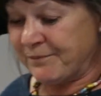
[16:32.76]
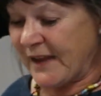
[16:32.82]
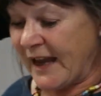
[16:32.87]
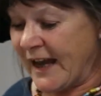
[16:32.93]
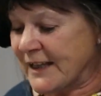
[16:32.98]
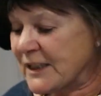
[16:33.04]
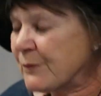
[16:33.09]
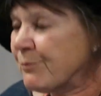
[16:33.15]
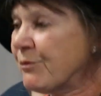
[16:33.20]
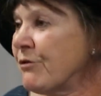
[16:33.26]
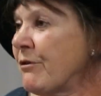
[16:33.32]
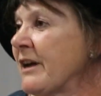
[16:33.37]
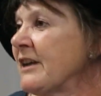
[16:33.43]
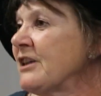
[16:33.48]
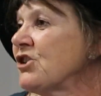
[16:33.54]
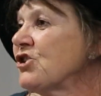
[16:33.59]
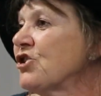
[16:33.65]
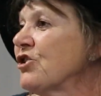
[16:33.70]

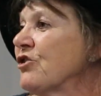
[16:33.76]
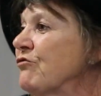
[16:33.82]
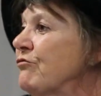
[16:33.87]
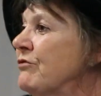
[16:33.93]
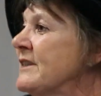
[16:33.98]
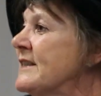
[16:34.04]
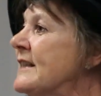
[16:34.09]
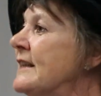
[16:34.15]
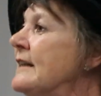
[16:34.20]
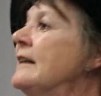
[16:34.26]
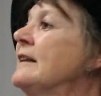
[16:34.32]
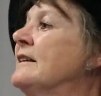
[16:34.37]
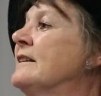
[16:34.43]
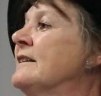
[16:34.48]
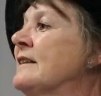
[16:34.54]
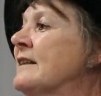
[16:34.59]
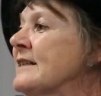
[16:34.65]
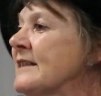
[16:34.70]
aspiration,
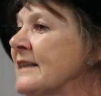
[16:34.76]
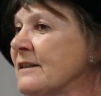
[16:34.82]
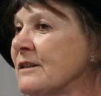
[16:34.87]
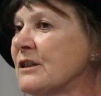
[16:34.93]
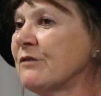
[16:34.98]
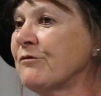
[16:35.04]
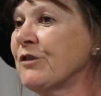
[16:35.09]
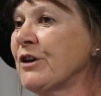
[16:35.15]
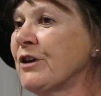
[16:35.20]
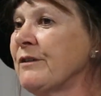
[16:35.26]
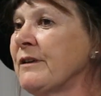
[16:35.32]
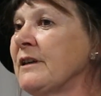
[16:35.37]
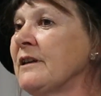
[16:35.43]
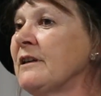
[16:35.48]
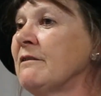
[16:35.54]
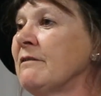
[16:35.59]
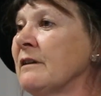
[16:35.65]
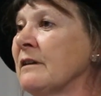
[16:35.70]
resilience, sense of
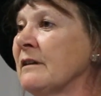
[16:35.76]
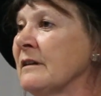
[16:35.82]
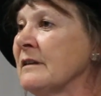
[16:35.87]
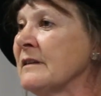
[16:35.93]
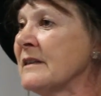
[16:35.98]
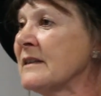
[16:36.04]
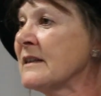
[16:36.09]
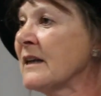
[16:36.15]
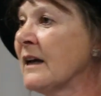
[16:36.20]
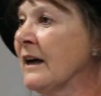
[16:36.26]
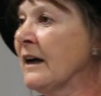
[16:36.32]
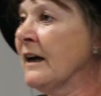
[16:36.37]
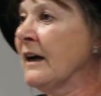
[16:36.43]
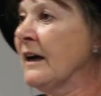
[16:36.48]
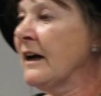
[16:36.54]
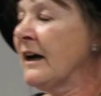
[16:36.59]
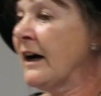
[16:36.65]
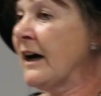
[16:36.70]
coherence,
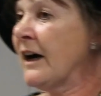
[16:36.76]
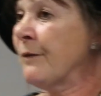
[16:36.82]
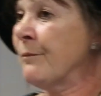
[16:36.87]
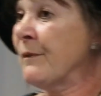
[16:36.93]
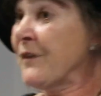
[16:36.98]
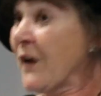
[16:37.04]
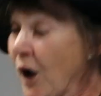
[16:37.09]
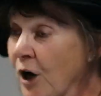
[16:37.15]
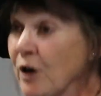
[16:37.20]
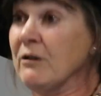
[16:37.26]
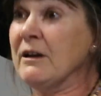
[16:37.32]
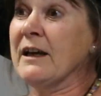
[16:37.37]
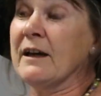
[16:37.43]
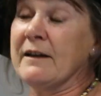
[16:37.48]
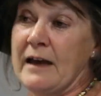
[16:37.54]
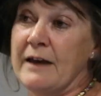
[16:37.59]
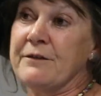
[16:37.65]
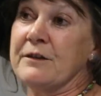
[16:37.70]
the wholly
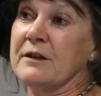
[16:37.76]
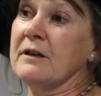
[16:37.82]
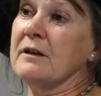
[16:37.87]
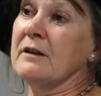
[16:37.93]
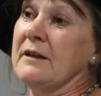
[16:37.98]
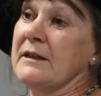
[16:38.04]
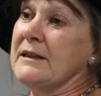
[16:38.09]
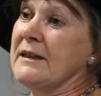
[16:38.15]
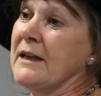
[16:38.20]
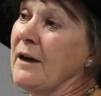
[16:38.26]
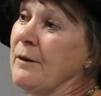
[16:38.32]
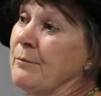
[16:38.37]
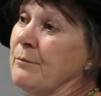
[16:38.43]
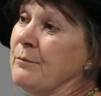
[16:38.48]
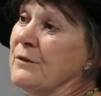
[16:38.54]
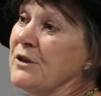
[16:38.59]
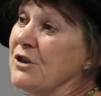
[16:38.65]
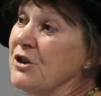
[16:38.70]
unethical
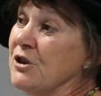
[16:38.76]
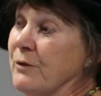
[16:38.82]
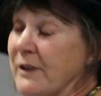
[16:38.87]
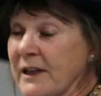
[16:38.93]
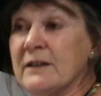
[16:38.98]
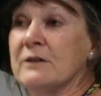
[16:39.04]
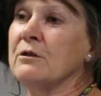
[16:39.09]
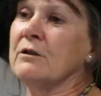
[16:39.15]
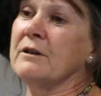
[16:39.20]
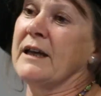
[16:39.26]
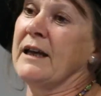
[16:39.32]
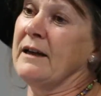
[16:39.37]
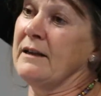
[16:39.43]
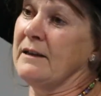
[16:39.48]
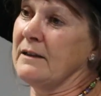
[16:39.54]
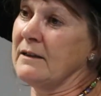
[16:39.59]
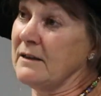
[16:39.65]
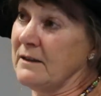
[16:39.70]
attempt to
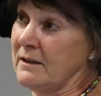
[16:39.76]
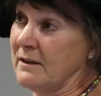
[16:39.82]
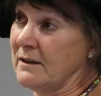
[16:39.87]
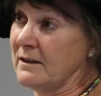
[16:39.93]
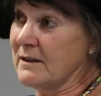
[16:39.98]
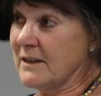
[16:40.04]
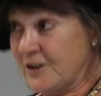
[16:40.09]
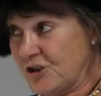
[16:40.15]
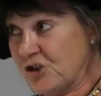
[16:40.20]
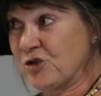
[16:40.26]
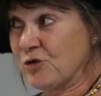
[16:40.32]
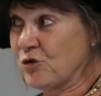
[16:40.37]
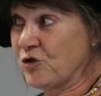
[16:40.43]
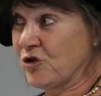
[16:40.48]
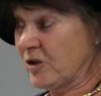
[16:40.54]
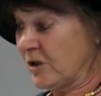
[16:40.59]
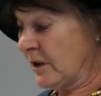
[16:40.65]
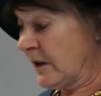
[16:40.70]
inculcate this in
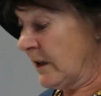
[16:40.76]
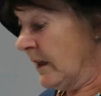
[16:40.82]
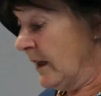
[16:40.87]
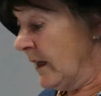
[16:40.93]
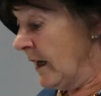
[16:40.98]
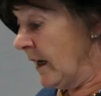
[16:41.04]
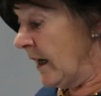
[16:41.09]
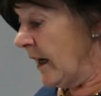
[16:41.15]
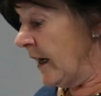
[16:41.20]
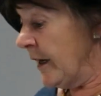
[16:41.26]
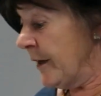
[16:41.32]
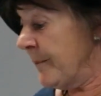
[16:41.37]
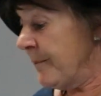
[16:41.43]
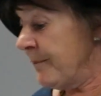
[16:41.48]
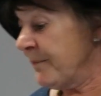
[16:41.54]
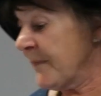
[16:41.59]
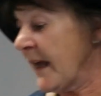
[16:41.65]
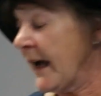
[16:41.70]
children
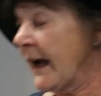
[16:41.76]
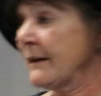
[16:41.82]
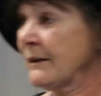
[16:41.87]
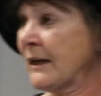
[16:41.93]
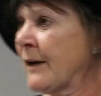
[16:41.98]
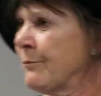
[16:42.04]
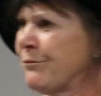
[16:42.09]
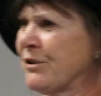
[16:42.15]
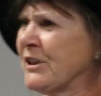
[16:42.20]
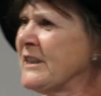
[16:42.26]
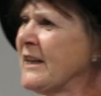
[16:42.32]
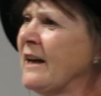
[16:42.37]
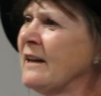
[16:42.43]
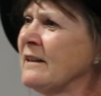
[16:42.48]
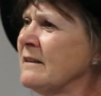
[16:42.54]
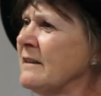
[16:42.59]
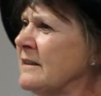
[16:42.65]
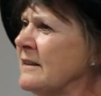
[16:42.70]
and
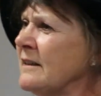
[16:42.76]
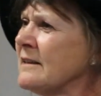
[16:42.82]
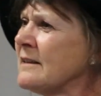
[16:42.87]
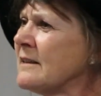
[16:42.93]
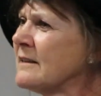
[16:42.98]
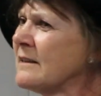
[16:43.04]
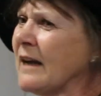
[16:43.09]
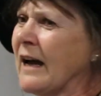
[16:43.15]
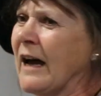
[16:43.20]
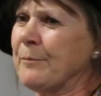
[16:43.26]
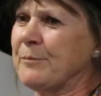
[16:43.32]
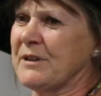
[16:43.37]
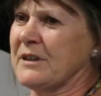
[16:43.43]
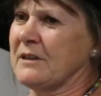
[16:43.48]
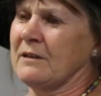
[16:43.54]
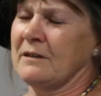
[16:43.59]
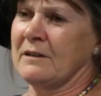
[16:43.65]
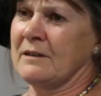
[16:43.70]
pretend that it's
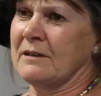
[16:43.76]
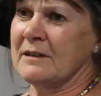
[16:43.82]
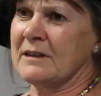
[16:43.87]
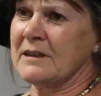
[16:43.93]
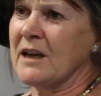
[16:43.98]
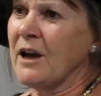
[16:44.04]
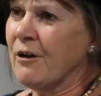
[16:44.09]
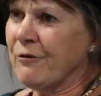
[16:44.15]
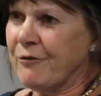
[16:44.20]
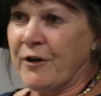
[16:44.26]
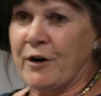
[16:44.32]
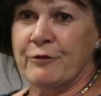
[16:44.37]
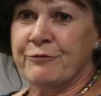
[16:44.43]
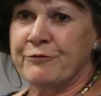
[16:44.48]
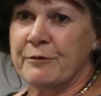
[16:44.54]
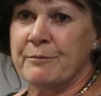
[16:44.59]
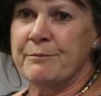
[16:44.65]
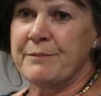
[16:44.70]
absence, far
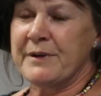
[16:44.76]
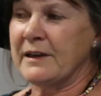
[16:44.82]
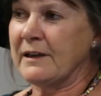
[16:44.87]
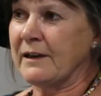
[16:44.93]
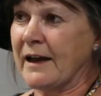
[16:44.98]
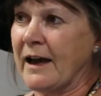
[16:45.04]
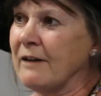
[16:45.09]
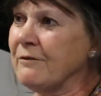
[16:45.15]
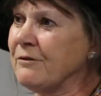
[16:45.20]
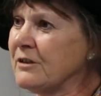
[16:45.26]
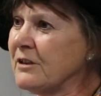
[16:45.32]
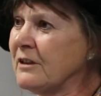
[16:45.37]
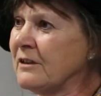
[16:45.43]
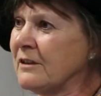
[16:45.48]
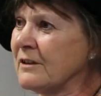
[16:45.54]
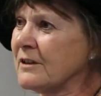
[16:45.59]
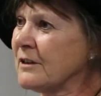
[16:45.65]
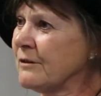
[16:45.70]
from being
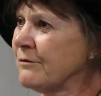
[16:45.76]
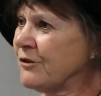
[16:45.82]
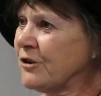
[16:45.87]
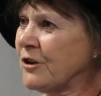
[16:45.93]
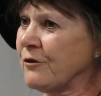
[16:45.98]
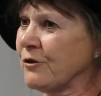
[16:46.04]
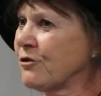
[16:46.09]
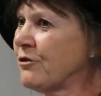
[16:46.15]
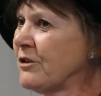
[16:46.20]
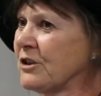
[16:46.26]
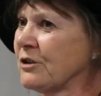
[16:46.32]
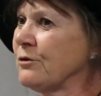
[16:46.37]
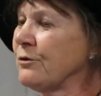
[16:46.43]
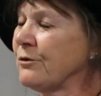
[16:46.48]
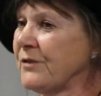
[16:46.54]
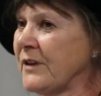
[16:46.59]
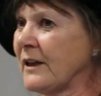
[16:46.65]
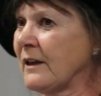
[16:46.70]
evidence of the
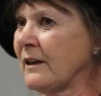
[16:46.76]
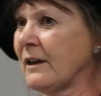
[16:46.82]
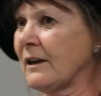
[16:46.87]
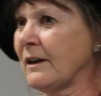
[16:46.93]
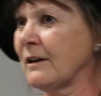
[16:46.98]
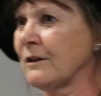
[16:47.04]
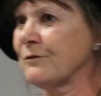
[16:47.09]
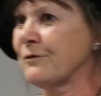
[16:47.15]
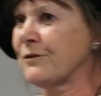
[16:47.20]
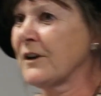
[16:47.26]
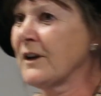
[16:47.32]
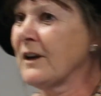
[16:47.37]
critical thinking of